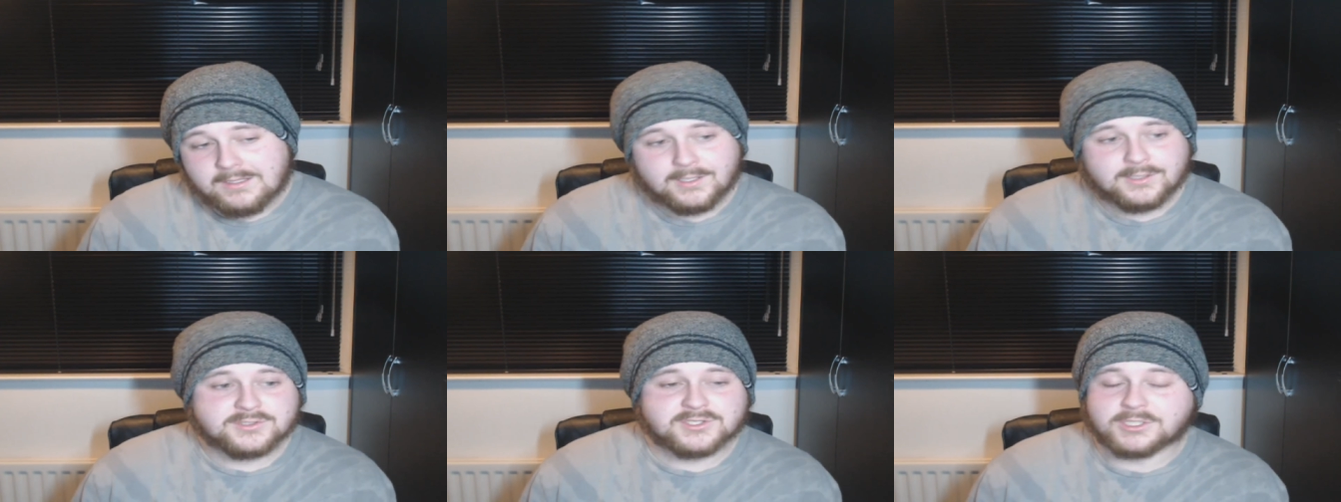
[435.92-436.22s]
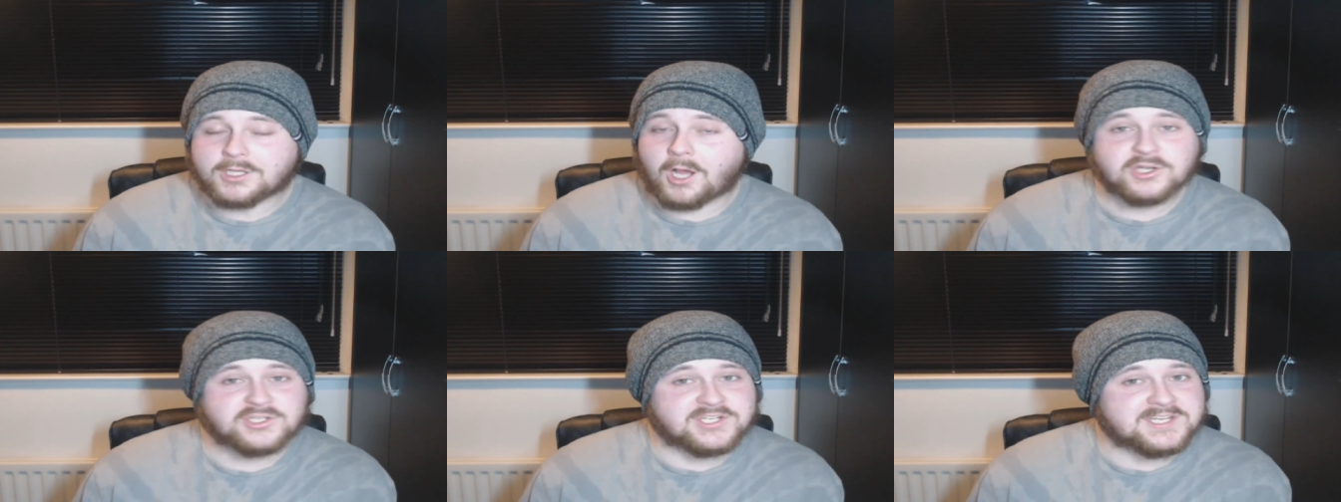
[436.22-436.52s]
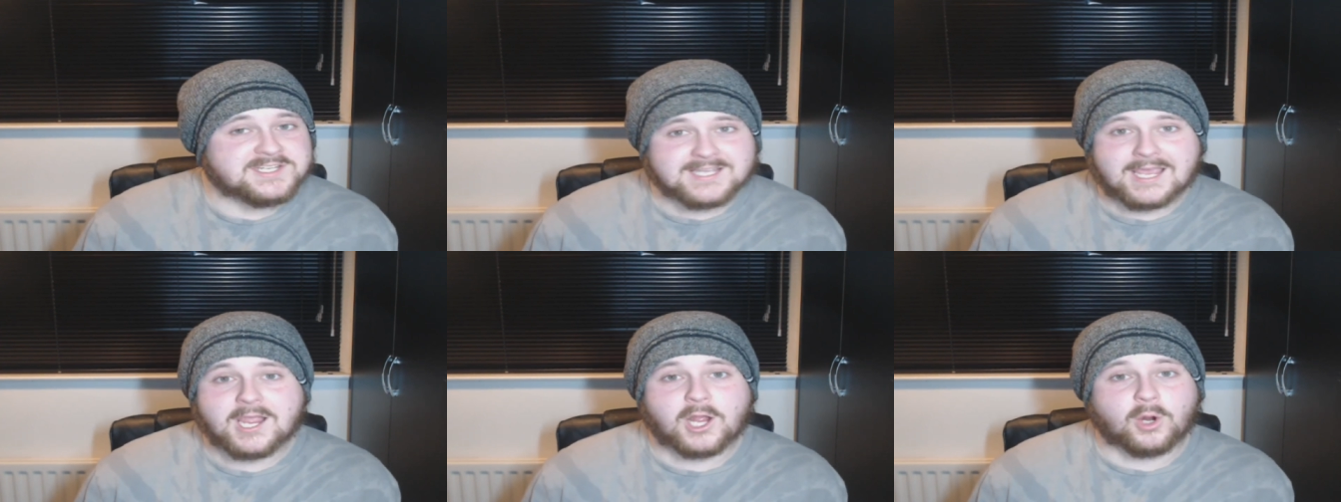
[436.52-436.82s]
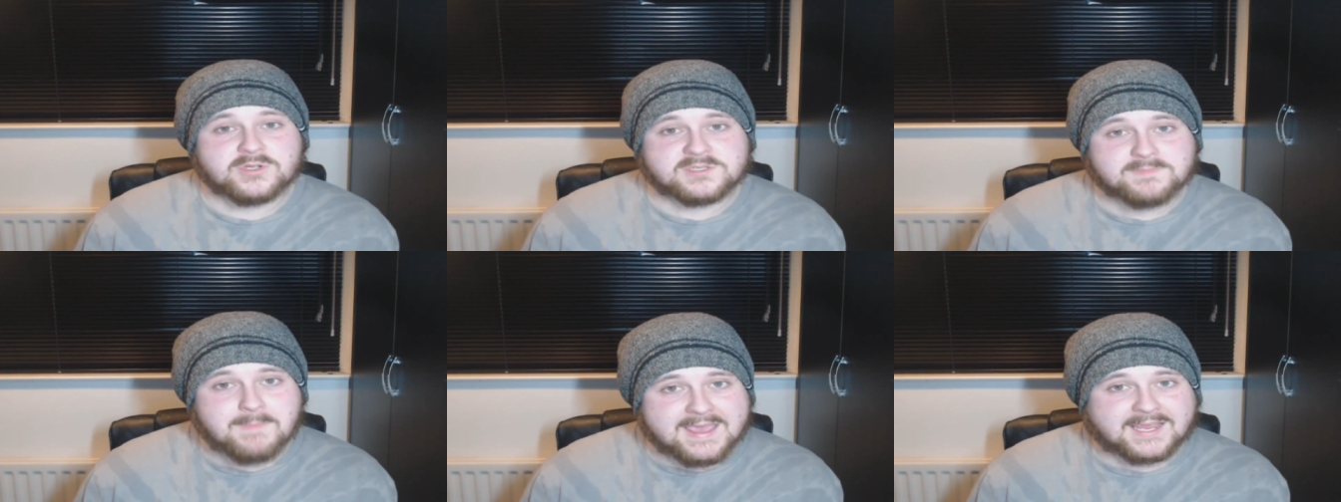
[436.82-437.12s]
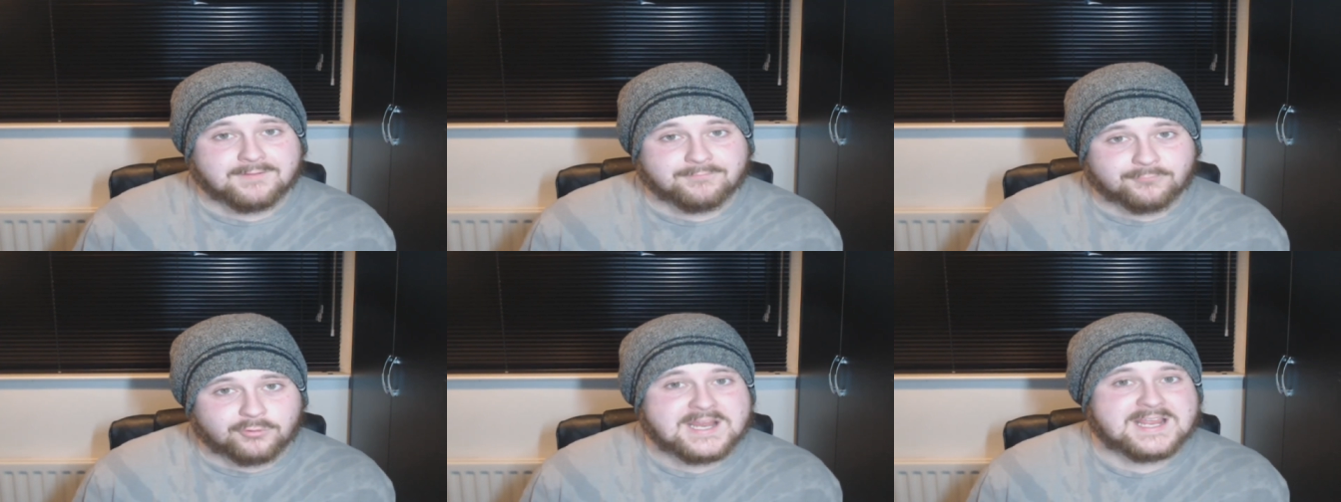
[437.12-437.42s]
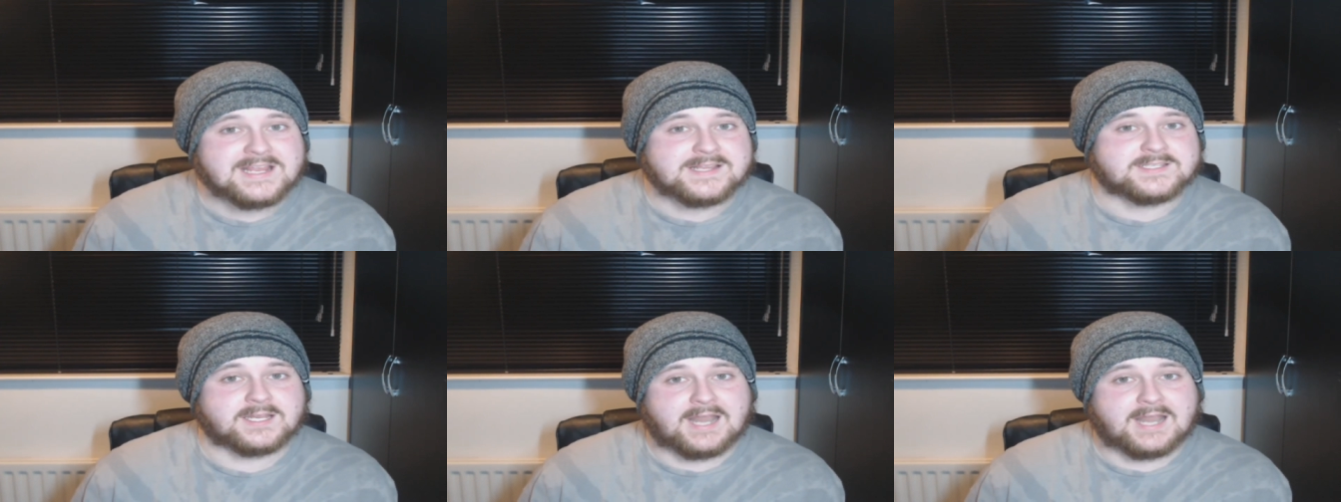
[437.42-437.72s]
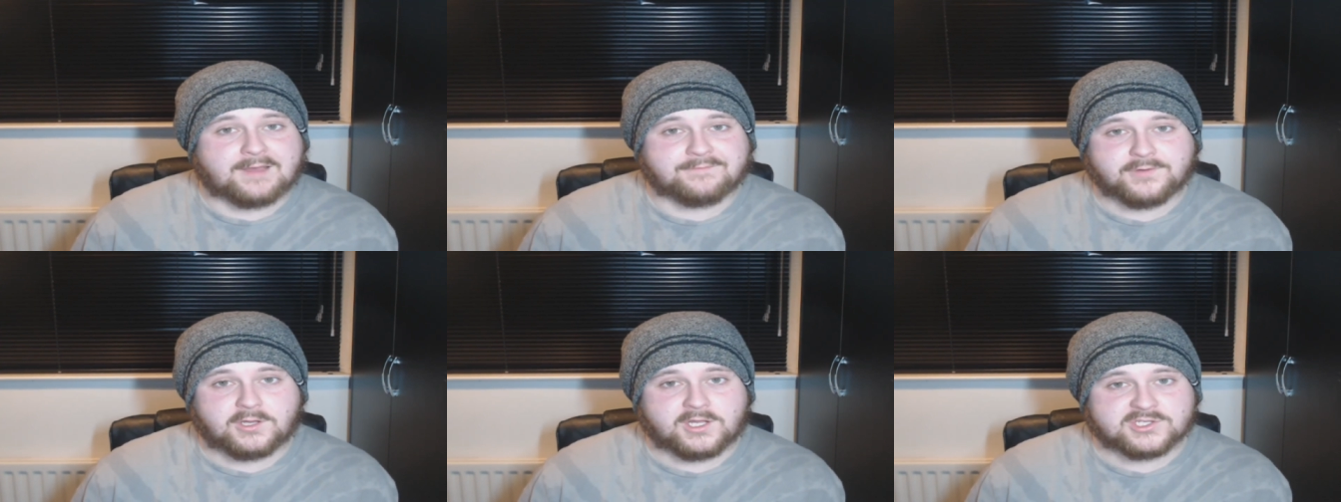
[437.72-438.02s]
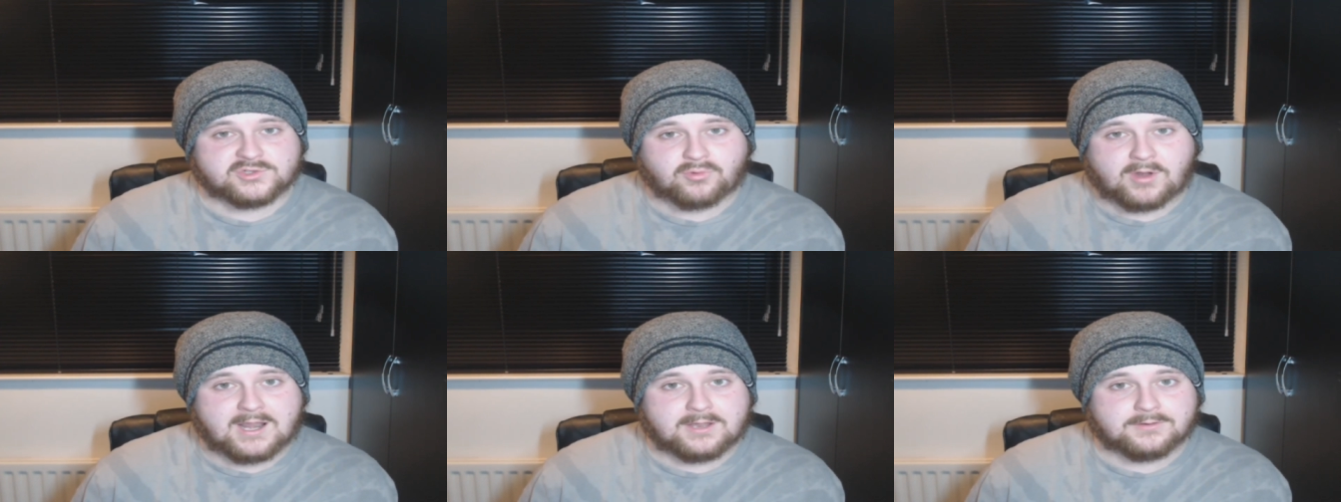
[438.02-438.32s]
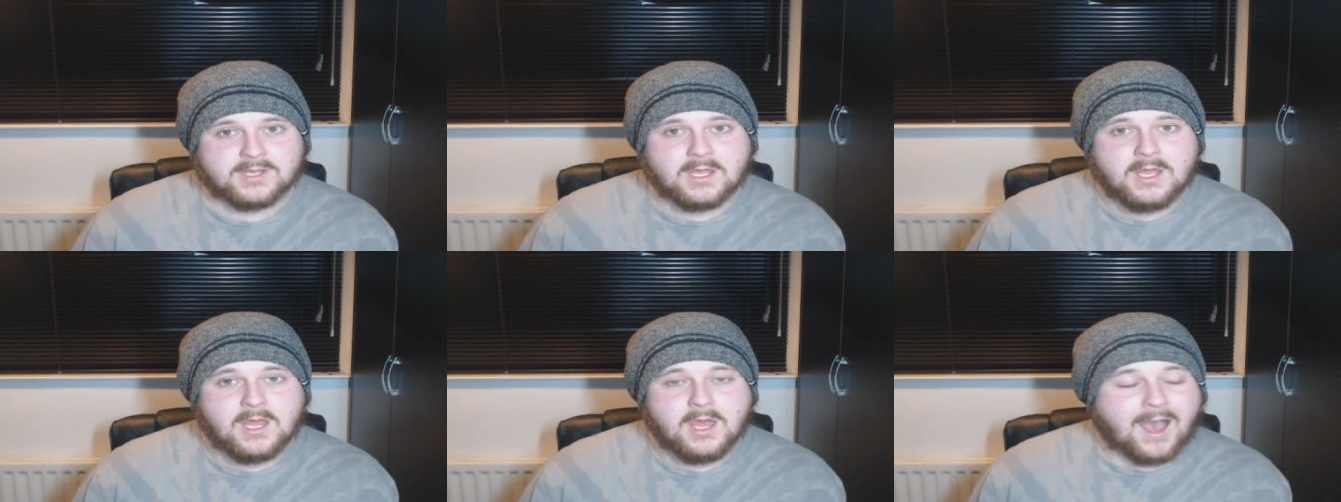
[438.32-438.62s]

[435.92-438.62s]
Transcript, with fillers: Takashi Sato was making reads in that first round.